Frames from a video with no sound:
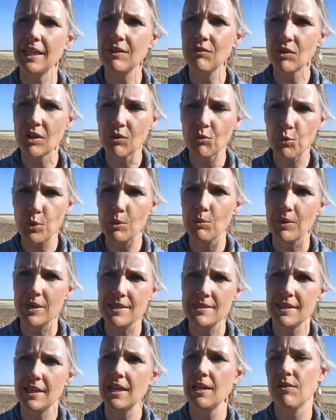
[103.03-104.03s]
Even if we
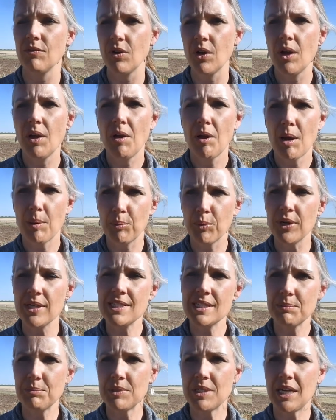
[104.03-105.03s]
receive a
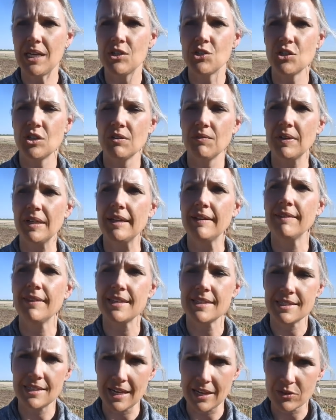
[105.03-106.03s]
precipitation event
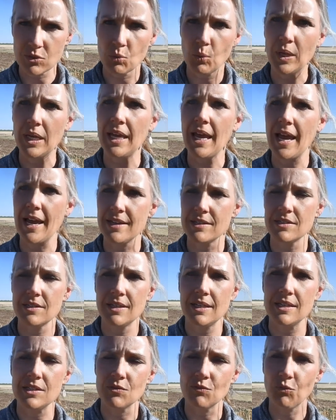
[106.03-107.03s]
this next week as
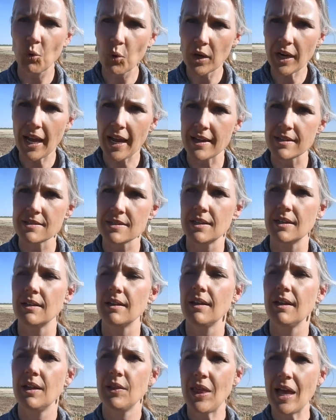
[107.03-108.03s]
is forecasted,
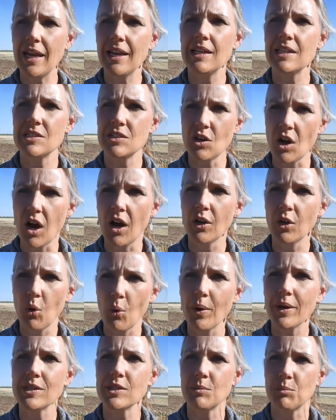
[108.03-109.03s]
that is not
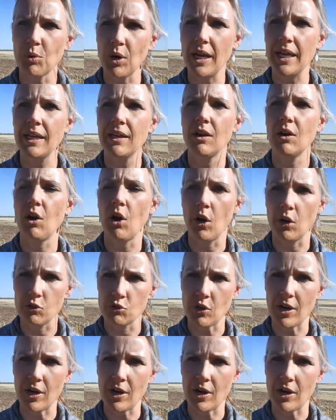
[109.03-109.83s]
going to break our